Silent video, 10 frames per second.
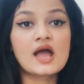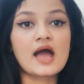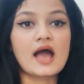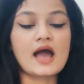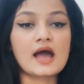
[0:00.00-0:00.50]

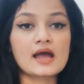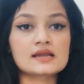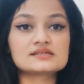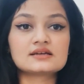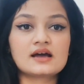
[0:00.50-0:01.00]

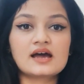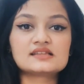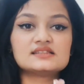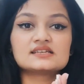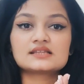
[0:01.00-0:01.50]
and
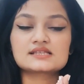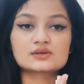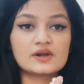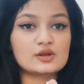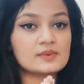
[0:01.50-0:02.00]
I think that's
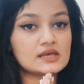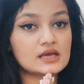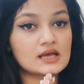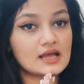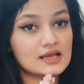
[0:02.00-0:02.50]
going to be
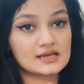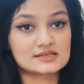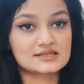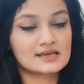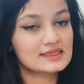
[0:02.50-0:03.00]
it.